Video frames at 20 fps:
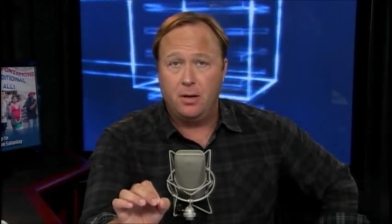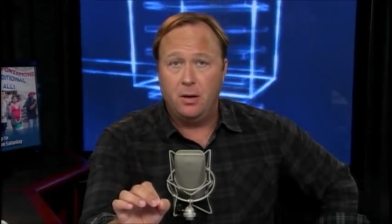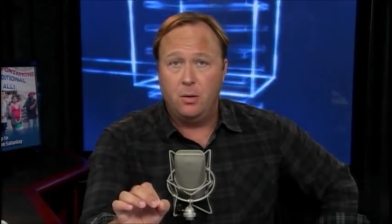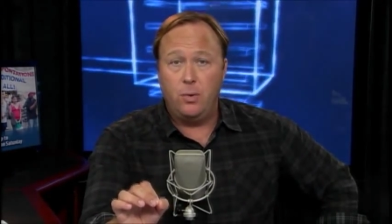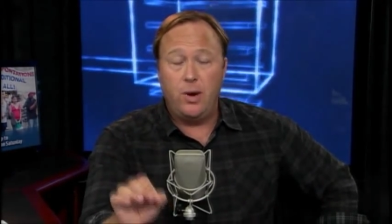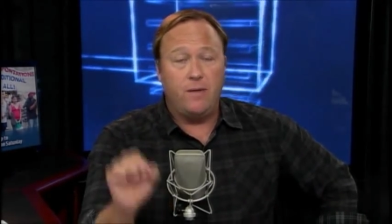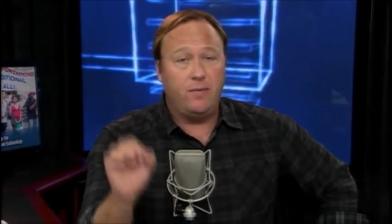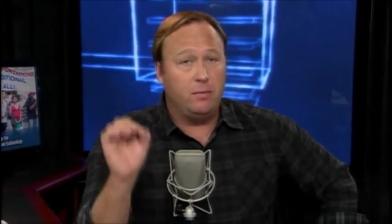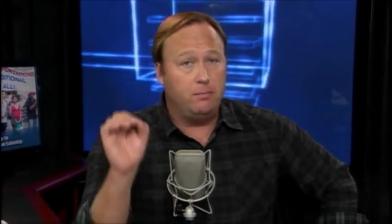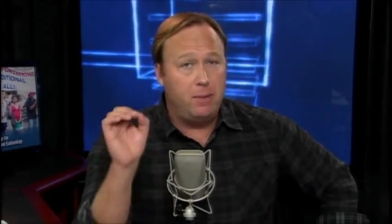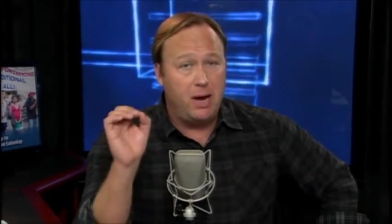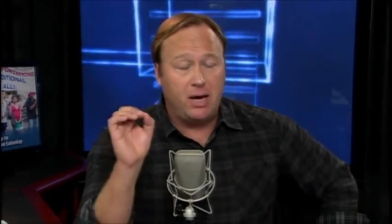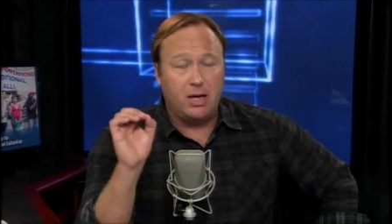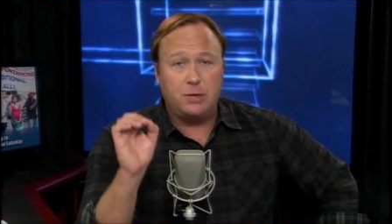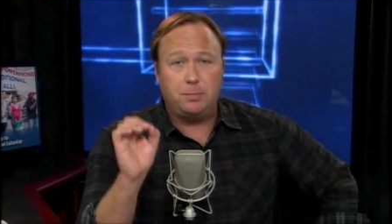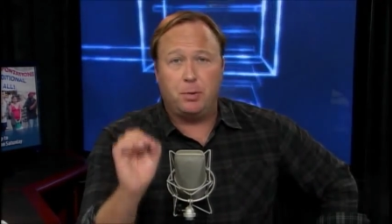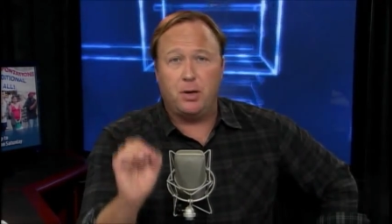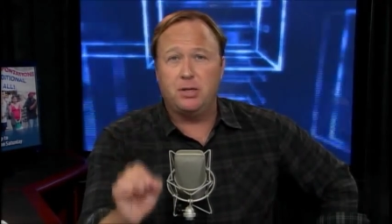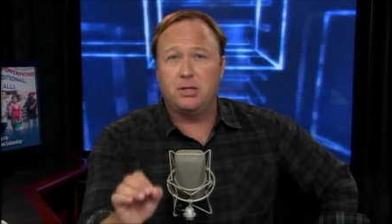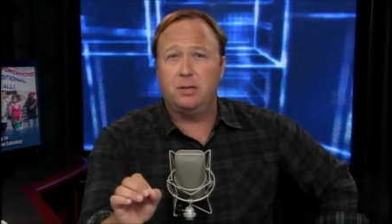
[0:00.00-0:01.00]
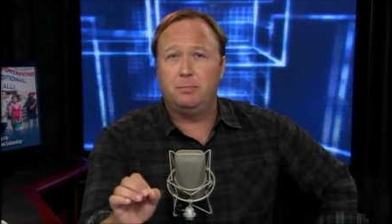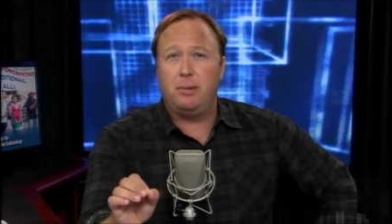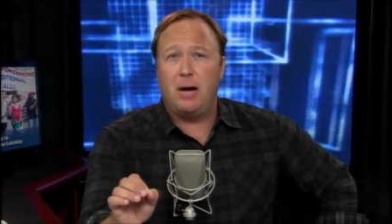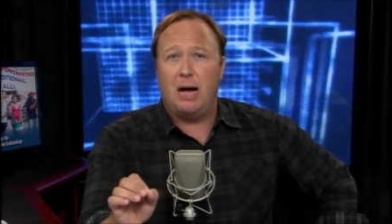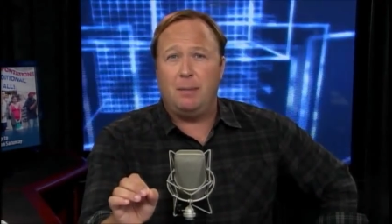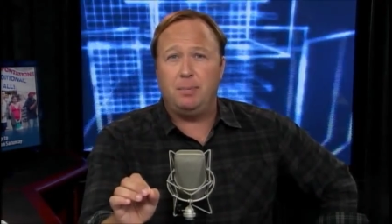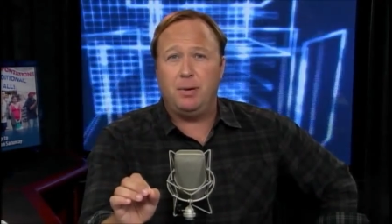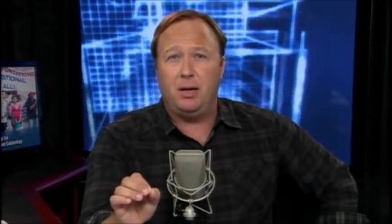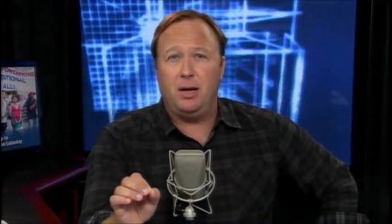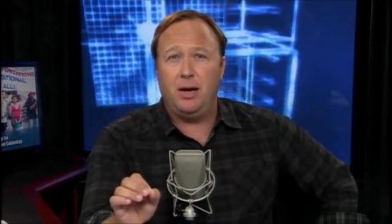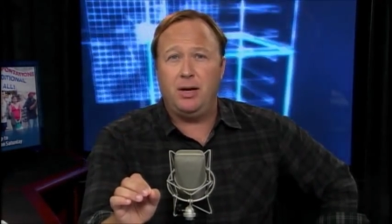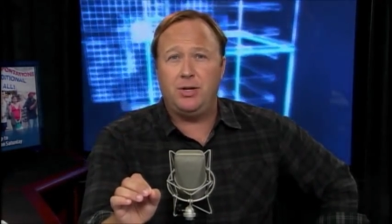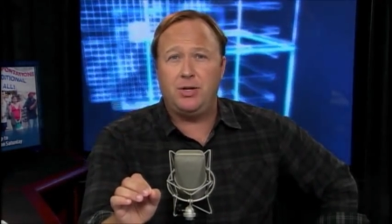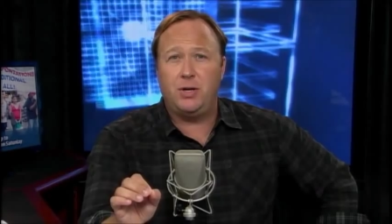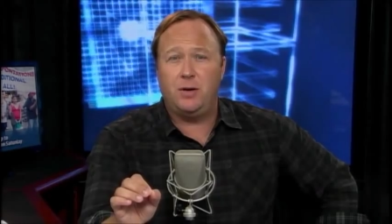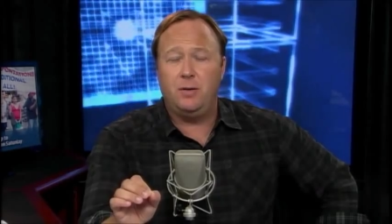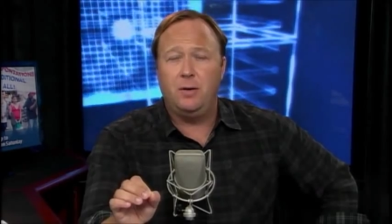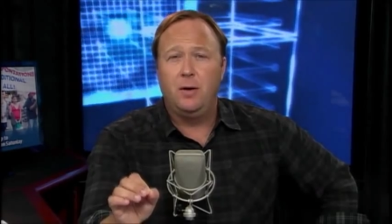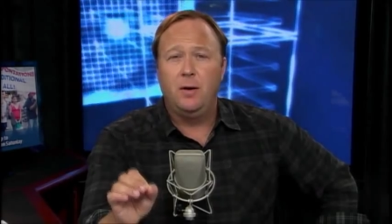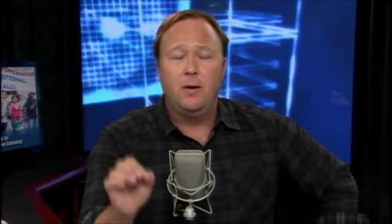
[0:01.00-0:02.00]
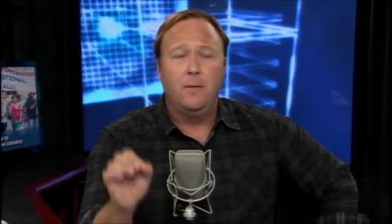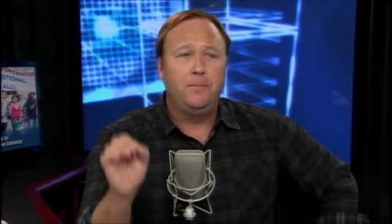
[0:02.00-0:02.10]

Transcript: We have the biggest prison population.